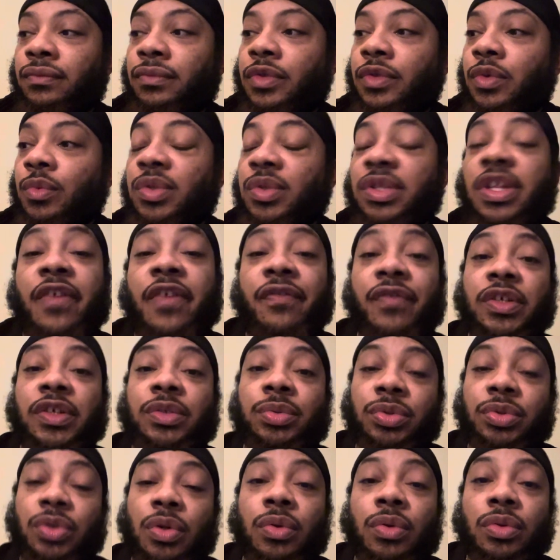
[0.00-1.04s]
what that fish was
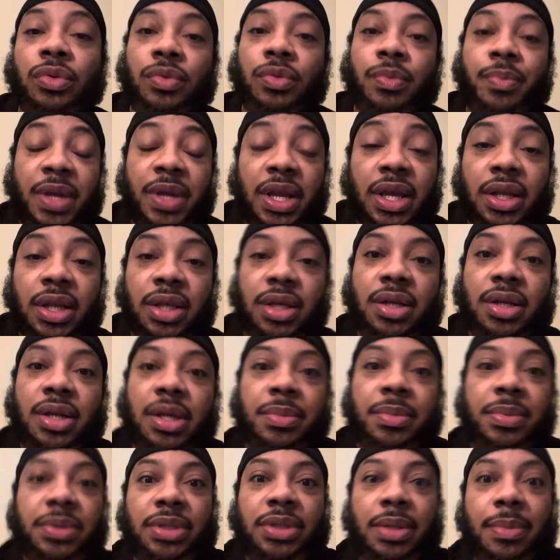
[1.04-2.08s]
going through, panicking, like,
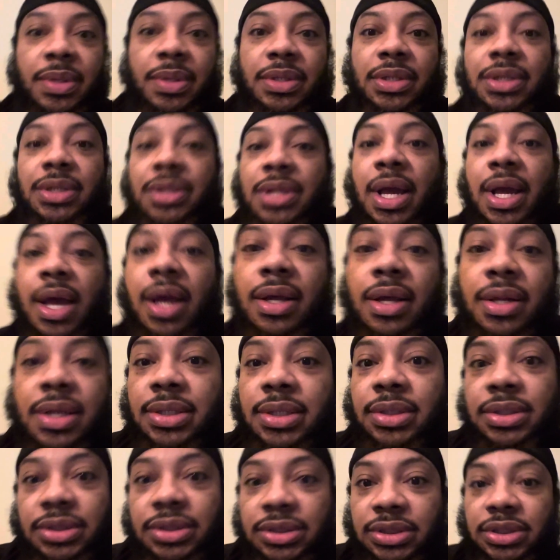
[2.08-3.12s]
bitch, I'm about to die. Like,
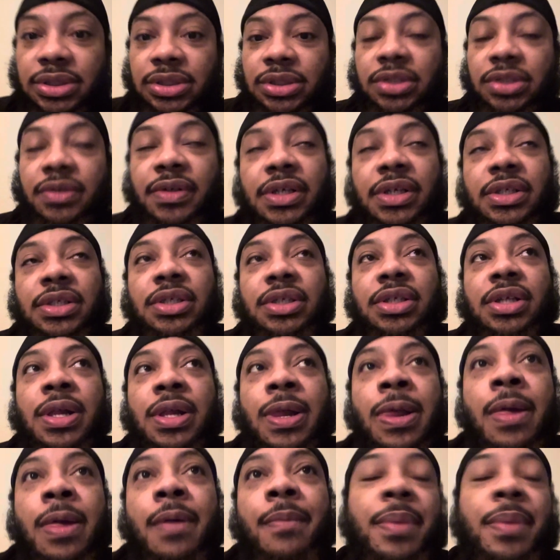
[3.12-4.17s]
this shit is crazy.
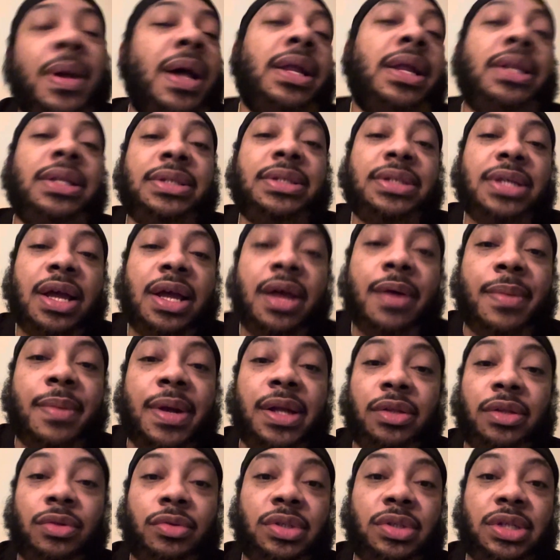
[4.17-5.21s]
But at the time, I
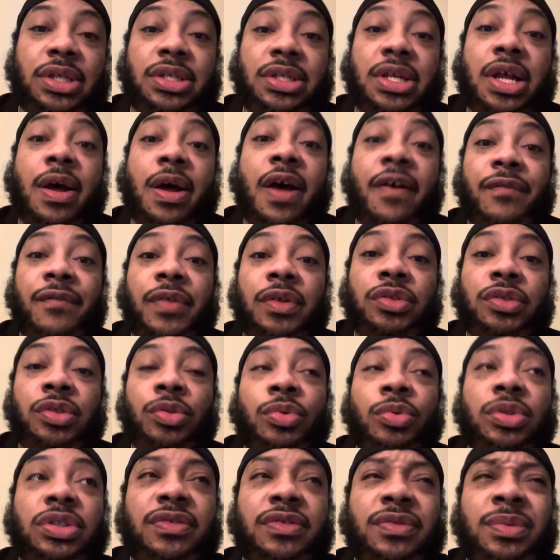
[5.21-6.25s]
thought that's how I felt
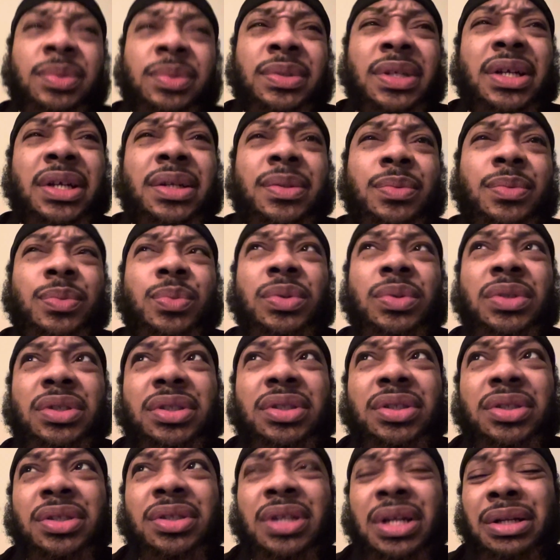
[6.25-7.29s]
towards it. It was like, what,
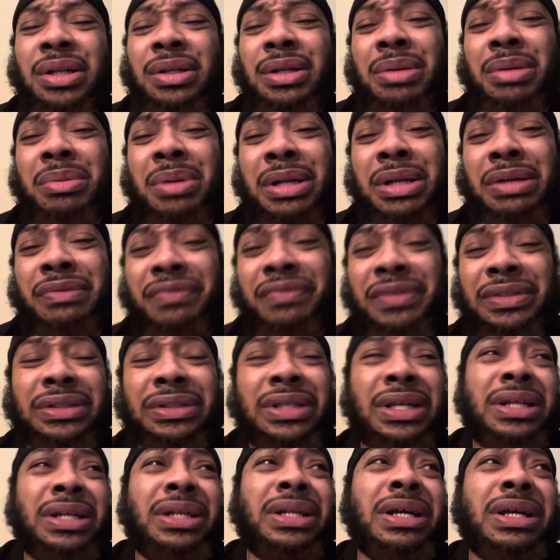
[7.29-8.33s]
like, why the fish
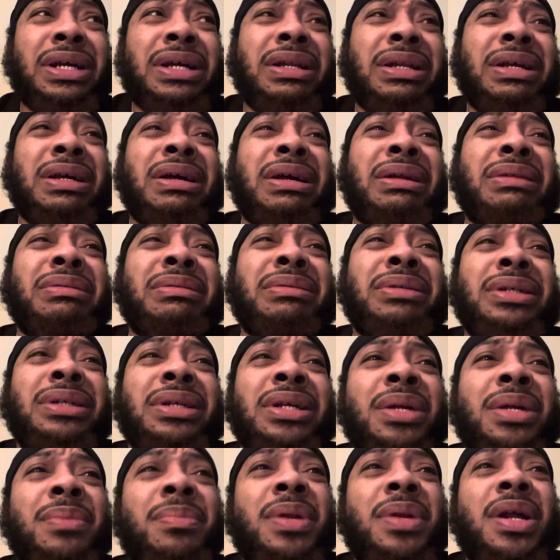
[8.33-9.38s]
gotta die? Like, I don't want to.
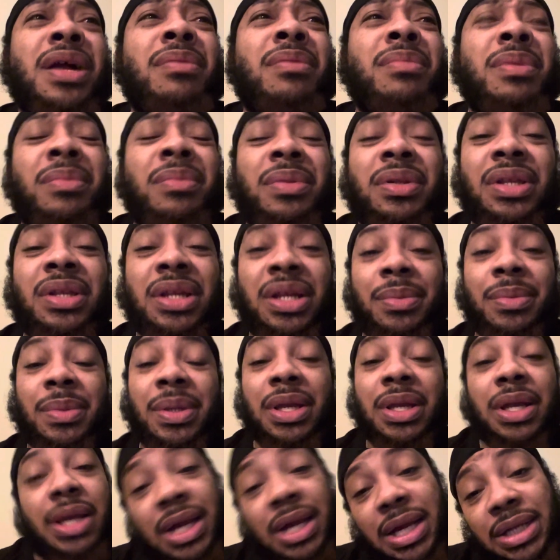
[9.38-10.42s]
But I remember being
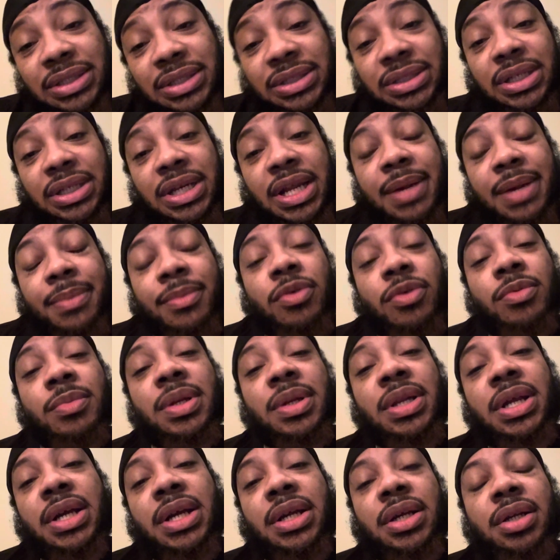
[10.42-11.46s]
conscious in that moment,
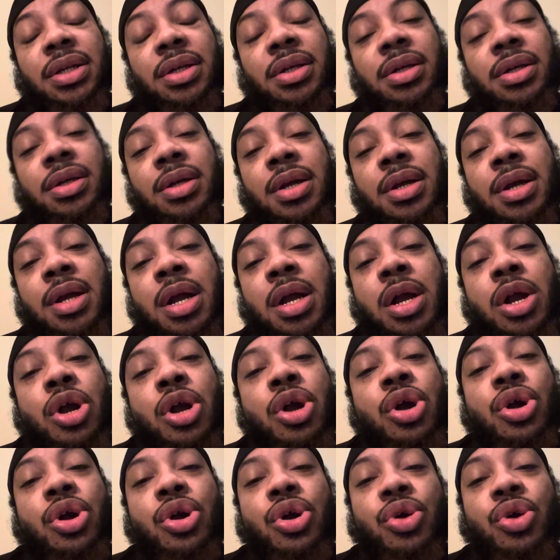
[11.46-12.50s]
like,
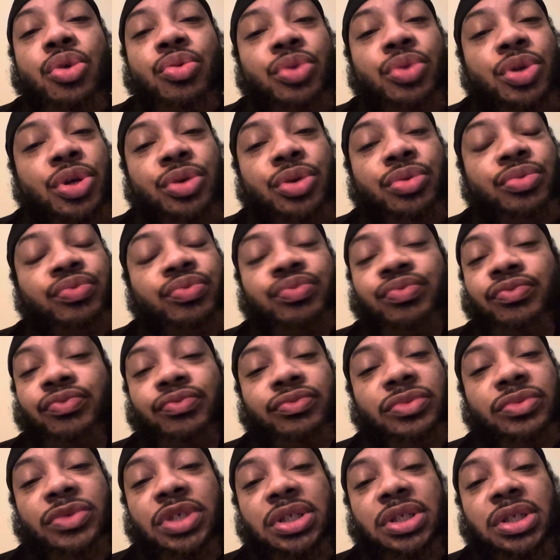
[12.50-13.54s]
oh no,
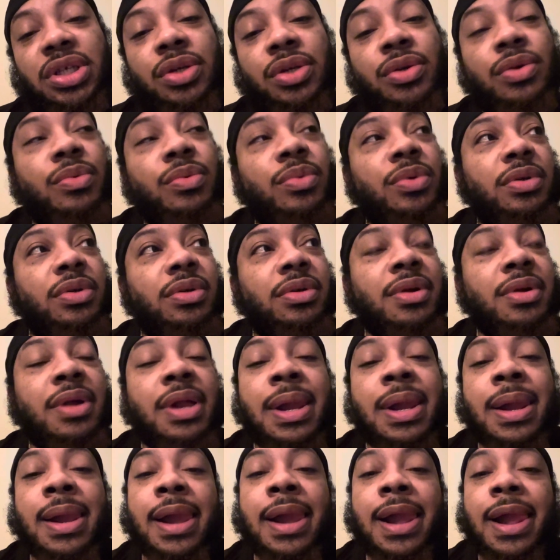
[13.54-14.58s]
this ain't gonna work.
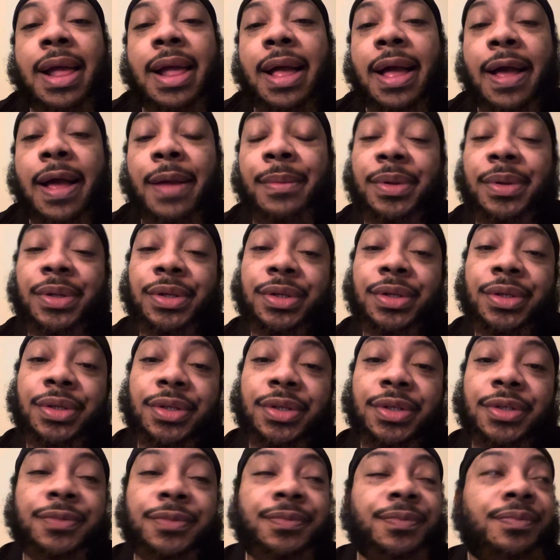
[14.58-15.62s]
I'm in the hood.